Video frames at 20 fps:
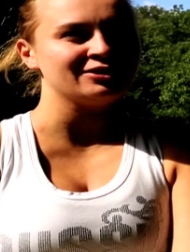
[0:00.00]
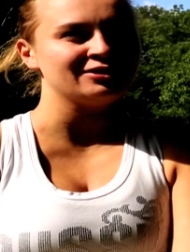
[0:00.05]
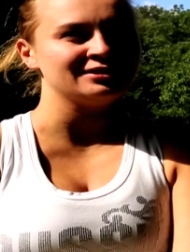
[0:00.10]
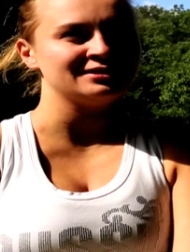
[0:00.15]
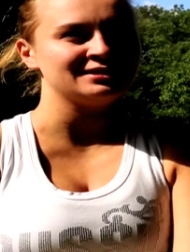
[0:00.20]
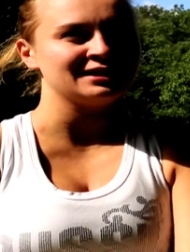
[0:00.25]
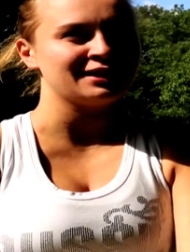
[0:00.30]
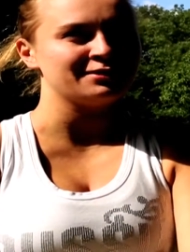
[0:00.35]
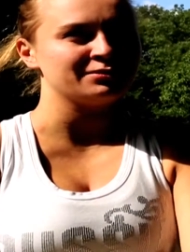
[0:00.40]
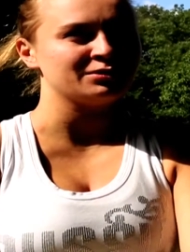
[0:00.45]
all
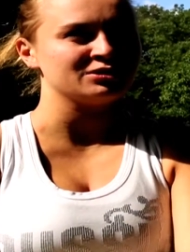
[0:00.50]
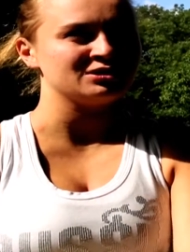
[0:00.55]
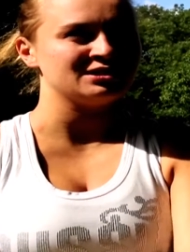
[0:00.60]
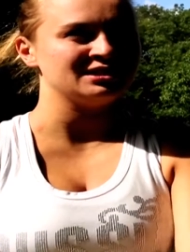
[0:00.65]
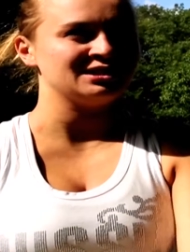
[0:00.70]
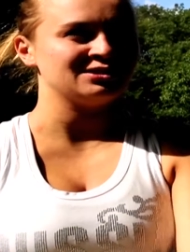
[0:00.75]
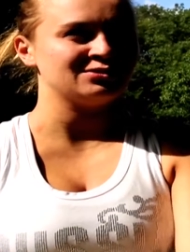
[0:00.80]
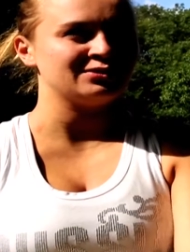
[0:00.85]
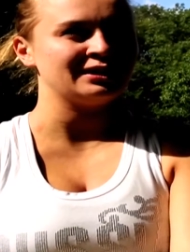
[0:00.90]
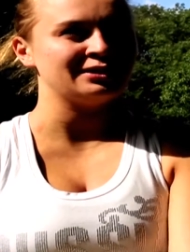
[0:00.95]
the time because
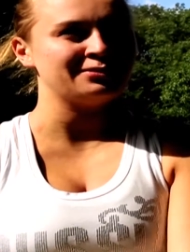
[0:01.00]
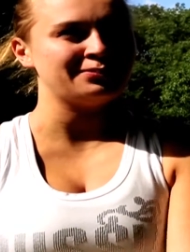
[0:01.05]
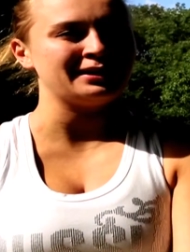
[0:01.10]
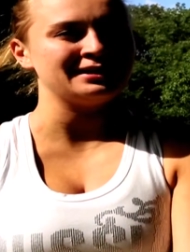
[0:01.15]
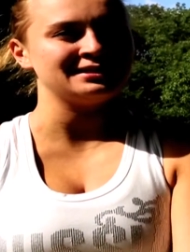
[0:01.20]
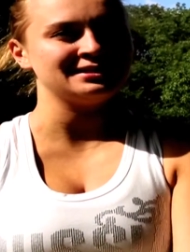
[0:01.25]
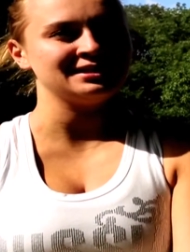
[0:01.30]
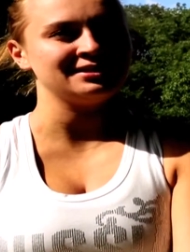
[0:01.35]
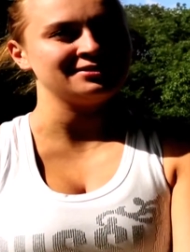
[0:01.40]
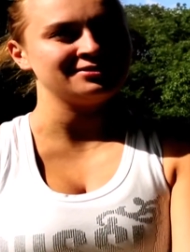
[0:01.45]
it's quite
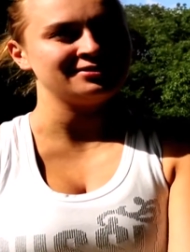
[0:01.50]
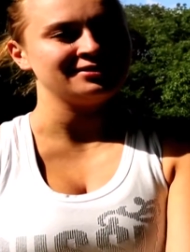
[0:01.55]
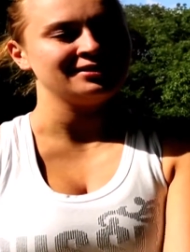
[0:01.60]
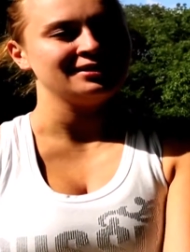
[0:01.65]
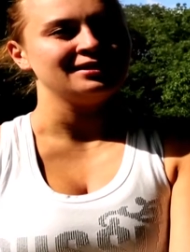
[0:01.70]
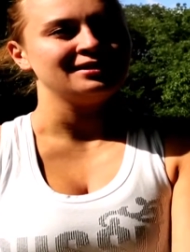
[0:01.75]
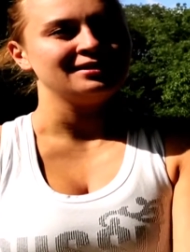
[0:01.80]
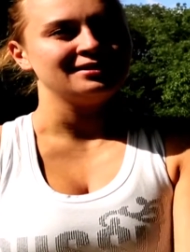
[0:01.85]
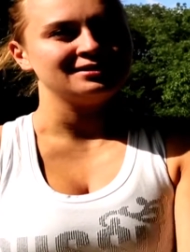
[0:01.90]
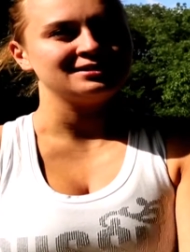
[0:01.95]
passive
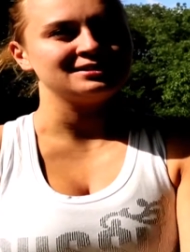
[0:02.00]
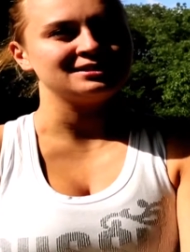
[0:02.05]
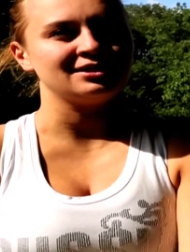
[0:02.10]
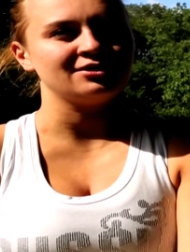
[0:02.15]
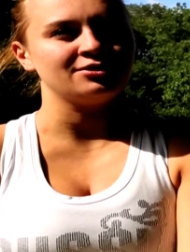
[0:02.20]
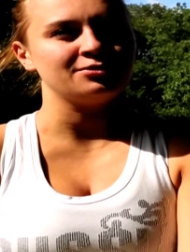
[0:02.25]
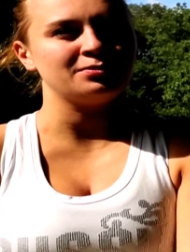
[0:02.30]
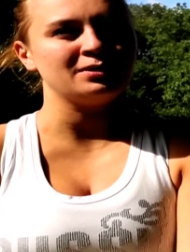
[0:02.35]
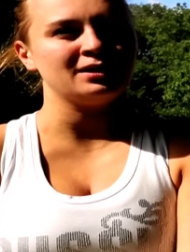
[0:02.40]
stuff.